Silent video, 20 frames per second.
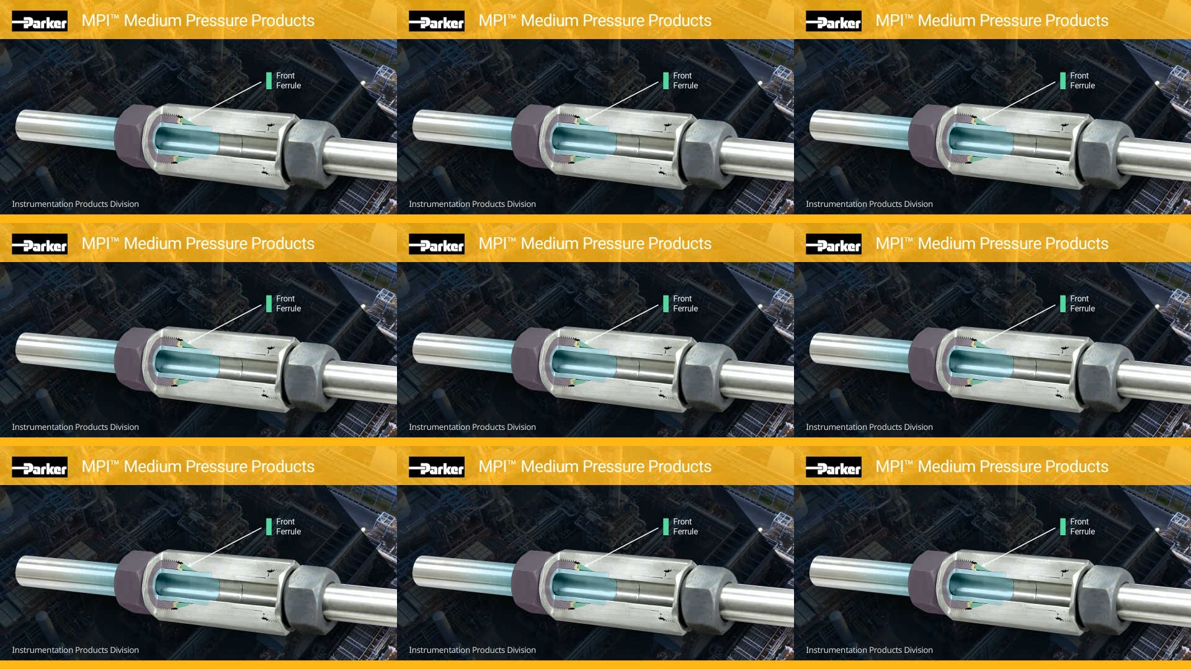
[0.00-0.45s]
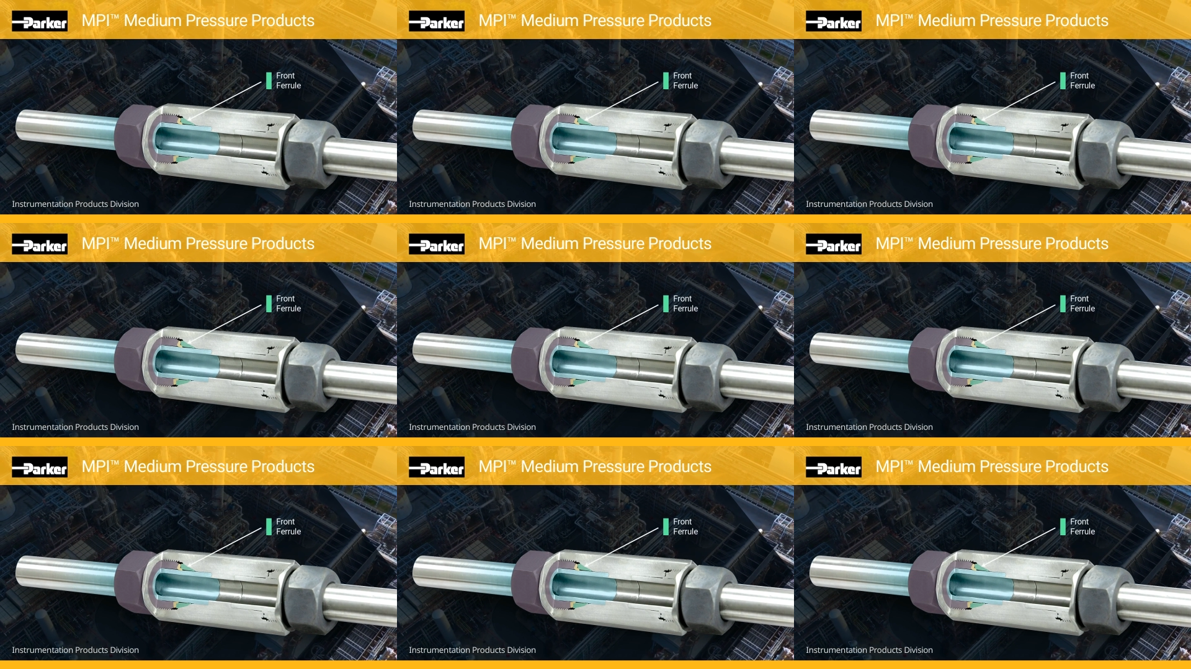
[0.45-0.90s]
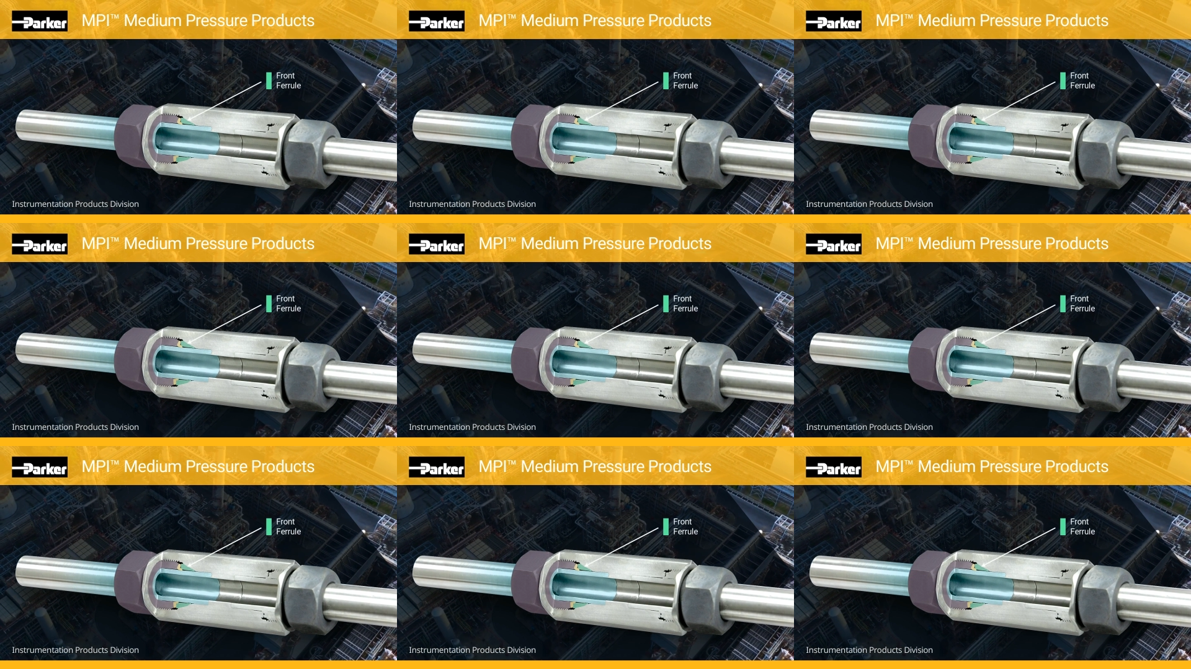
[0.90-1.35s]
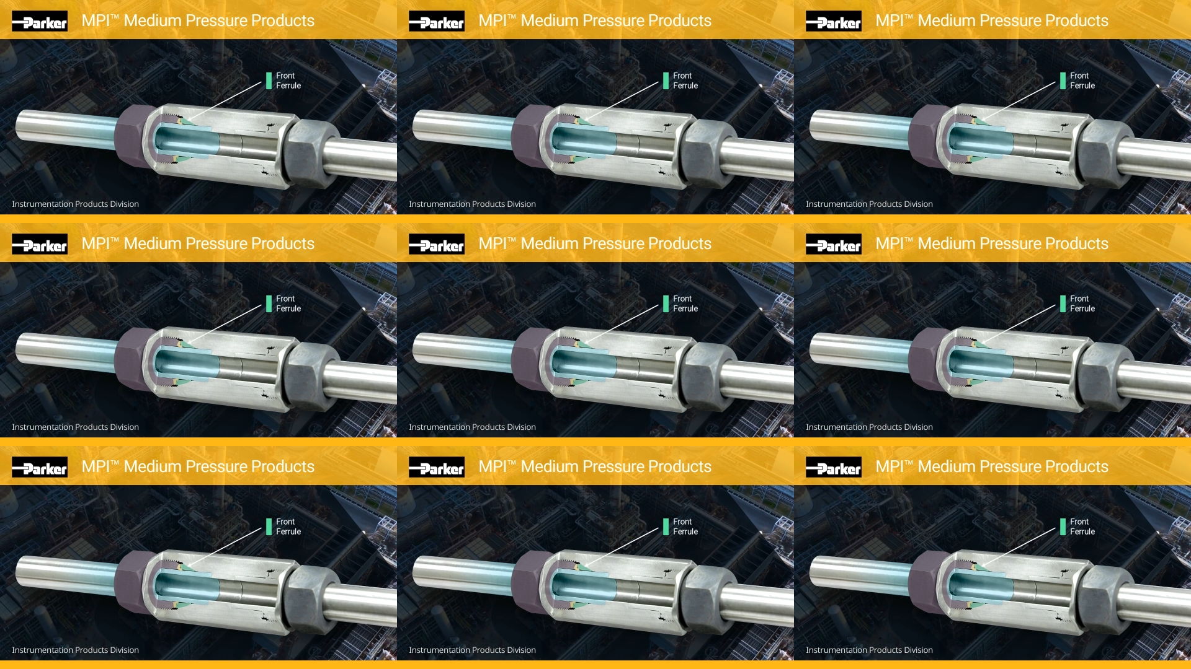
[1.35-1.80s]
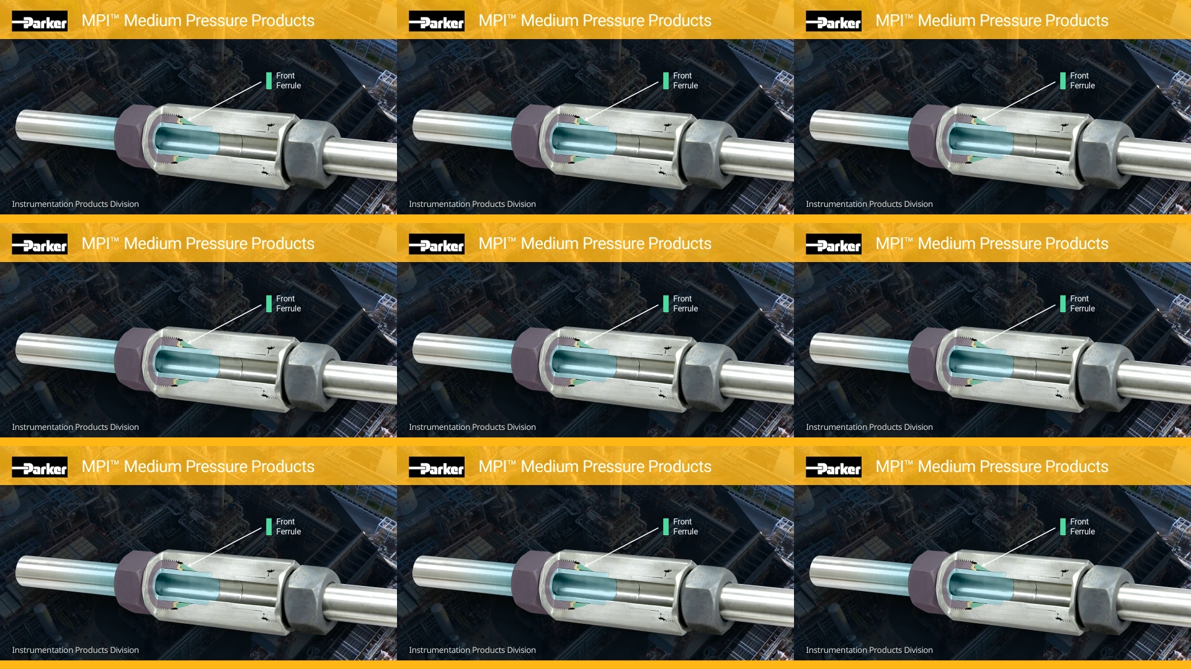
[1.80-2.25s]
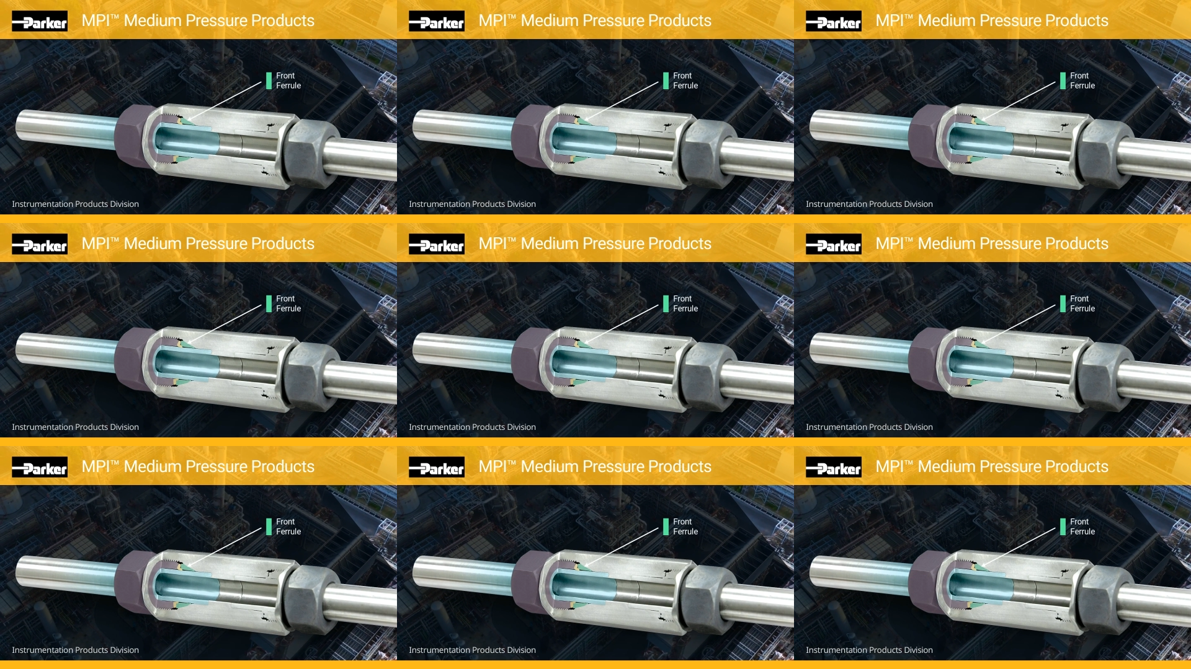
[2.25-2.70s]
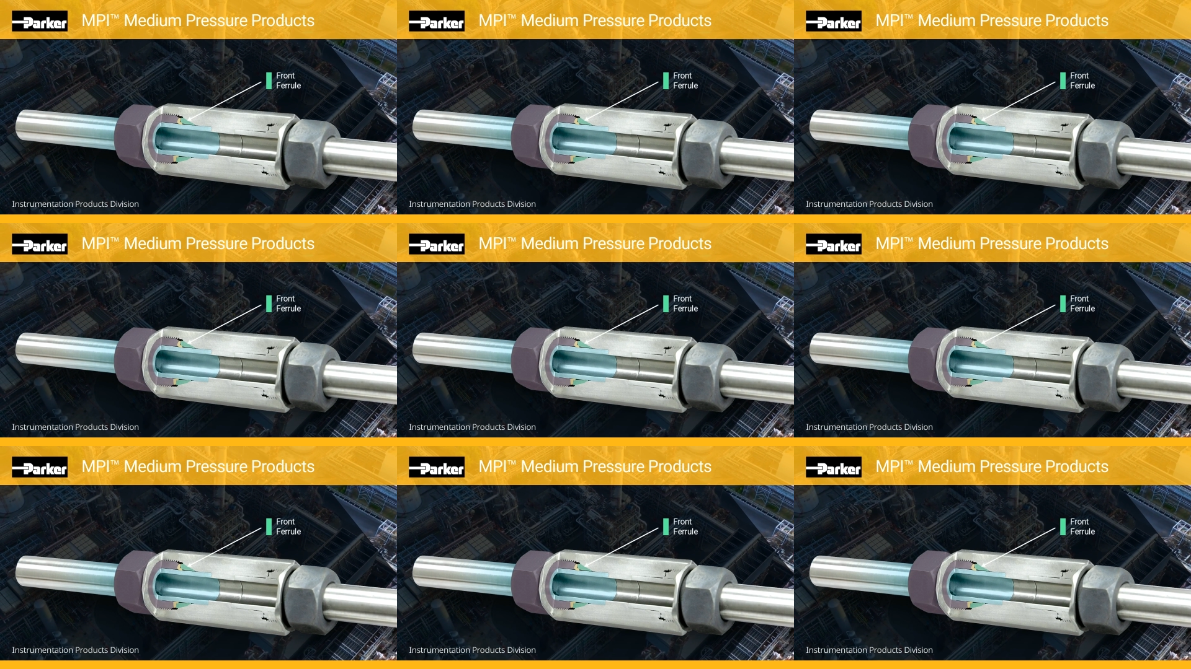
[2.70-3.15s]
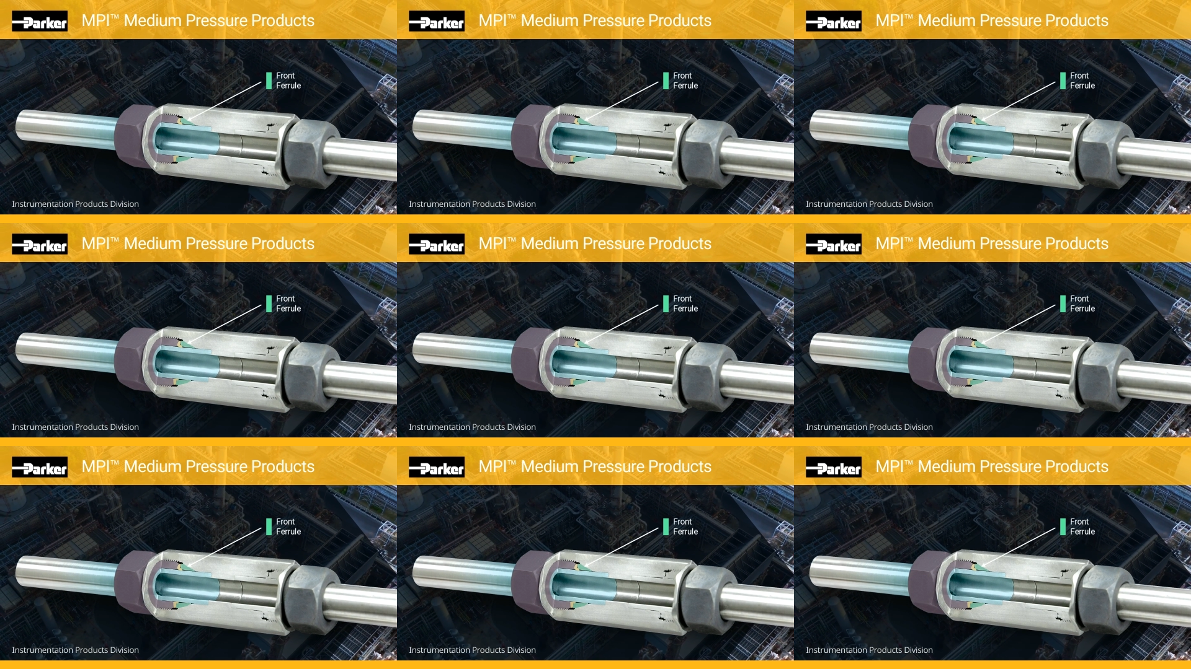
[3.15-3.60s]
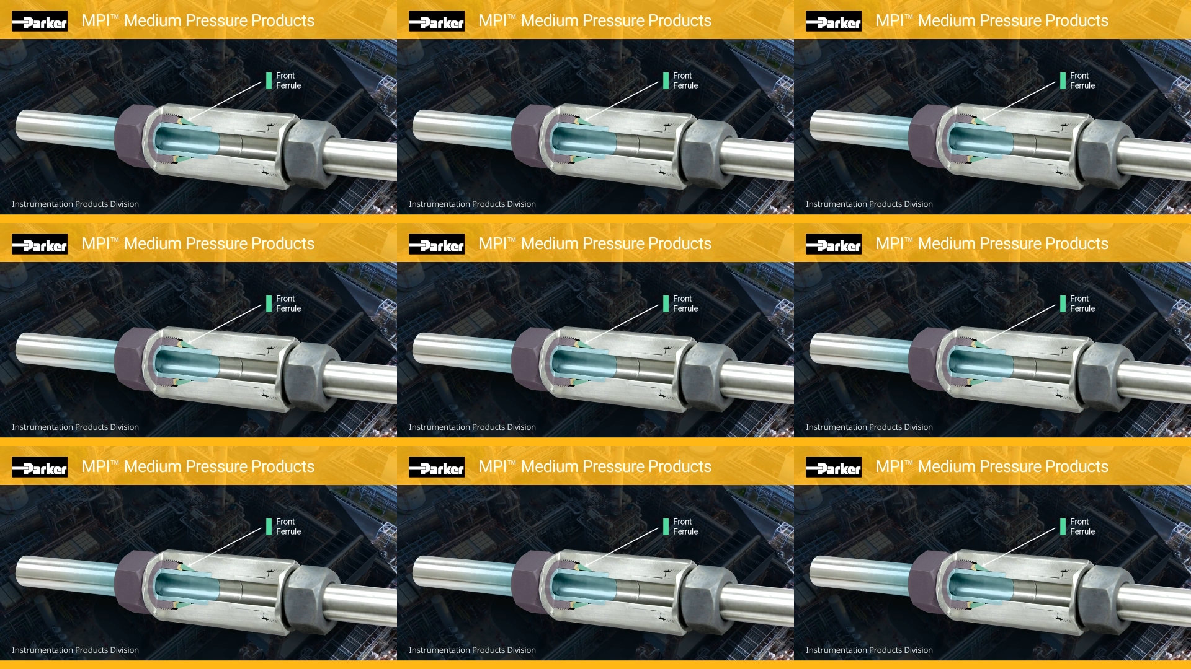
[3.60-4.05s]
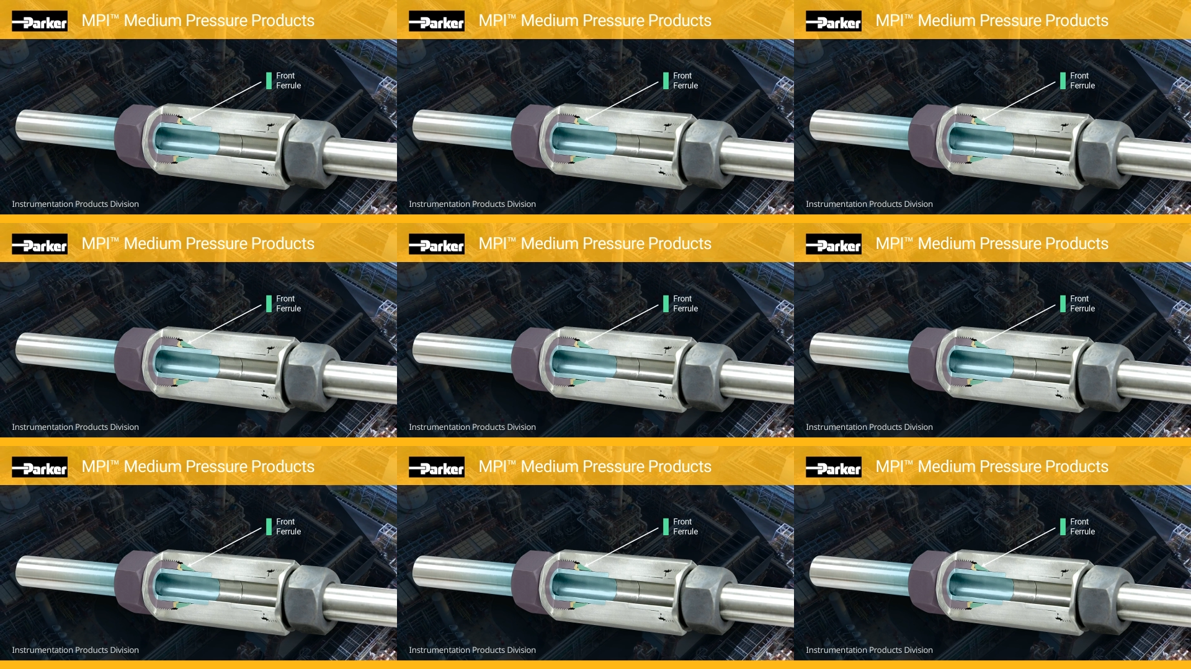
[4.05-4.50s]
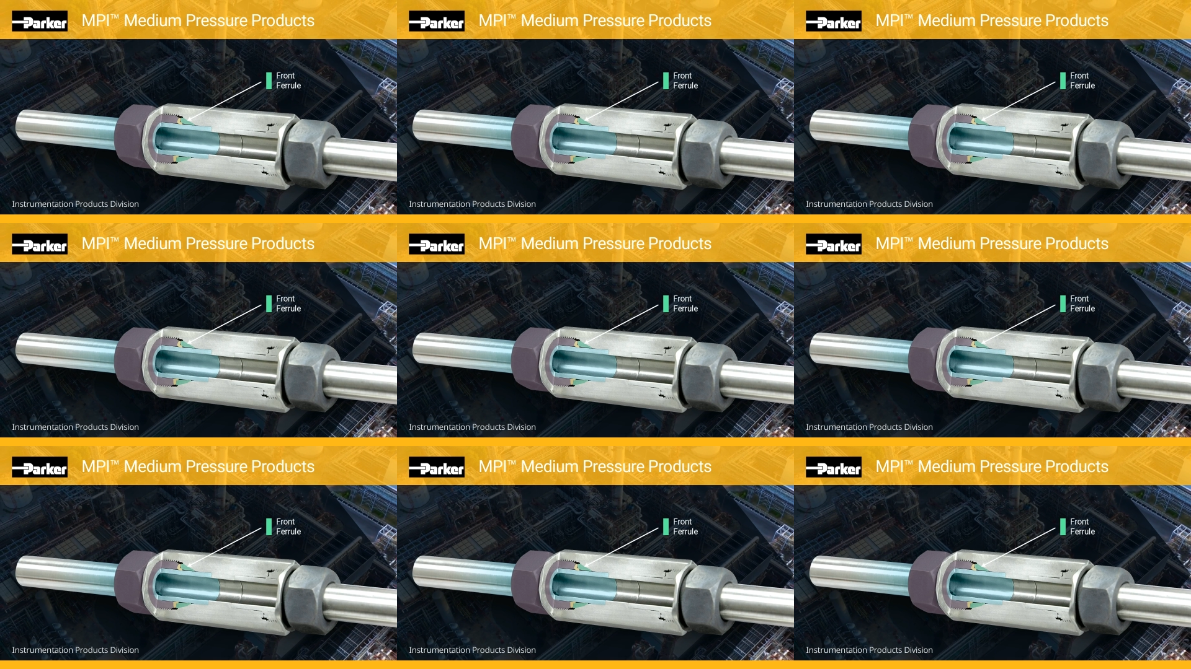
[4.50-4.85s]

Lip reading: (no speaker visible)